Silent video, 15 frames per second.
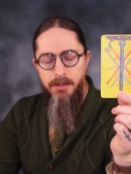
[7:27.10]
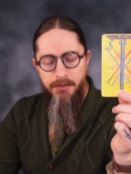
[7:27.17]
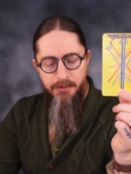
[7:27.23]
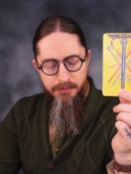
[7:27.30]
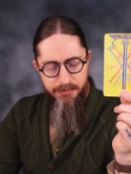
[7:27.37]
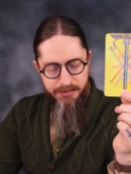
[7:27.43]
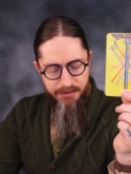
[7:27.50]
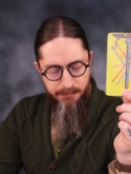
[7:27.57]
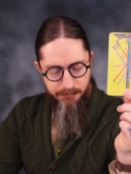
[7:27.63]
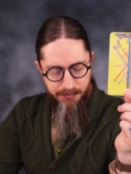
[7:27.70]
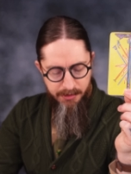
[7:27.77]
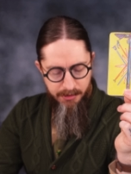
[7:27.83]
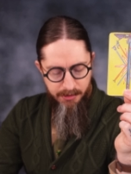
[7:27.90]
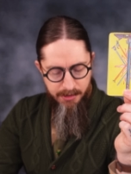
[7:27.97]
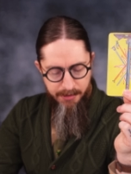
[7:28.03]
There is
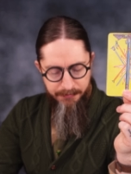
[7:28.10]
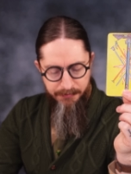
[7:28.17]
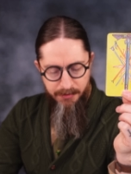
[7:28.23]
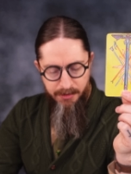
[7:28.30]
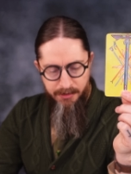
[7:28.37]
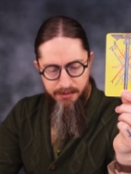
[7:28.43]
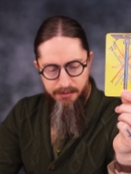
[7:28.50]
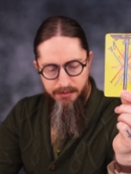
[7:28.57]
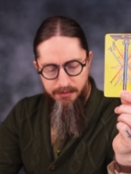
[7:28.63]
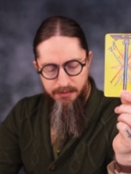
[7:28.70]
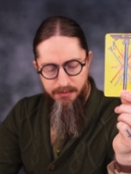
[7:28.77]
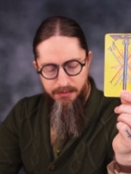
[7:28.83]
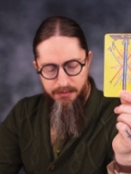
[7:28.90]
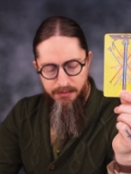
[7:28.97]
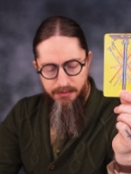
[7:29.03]
something, I think,
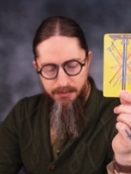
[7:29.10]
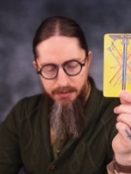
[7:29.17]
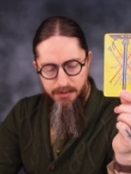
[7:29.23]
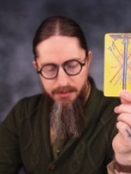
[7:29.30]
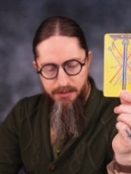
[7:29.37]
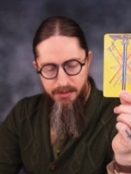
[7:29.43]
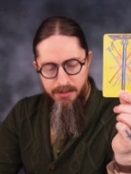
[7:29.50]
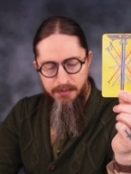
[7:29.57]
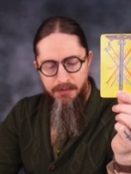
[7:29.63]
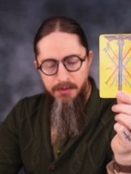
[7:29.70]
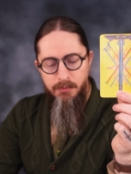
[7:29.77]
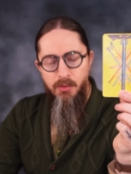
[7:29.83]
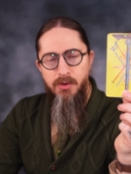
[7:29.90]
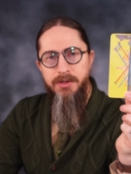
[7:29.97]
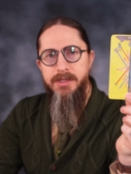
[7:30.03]
in
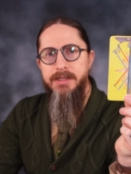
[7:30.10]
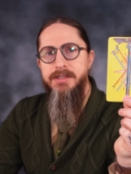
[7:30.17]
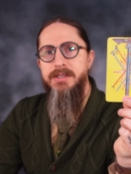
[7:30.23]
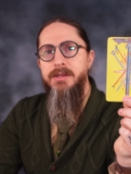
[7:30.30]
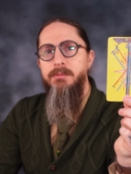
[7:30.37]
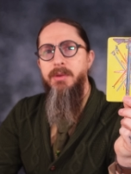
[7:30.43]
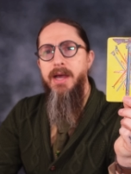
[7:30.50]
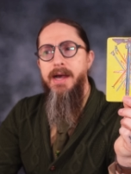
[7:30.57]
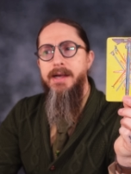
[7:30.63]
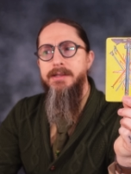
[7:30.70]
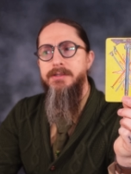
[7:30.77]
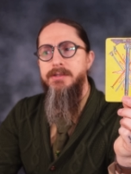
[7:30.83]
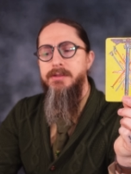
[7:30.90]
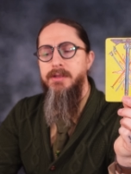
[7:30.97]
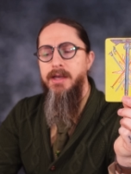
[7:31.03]
the more distant
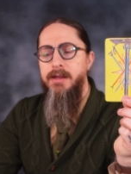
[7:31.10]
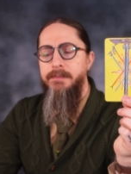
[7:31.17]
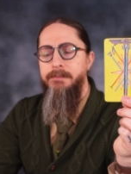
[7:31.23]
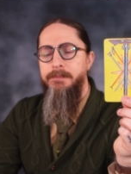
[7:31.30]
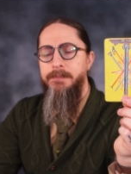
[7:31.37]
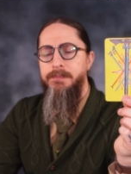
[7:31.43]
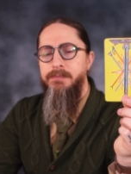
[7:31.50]
past that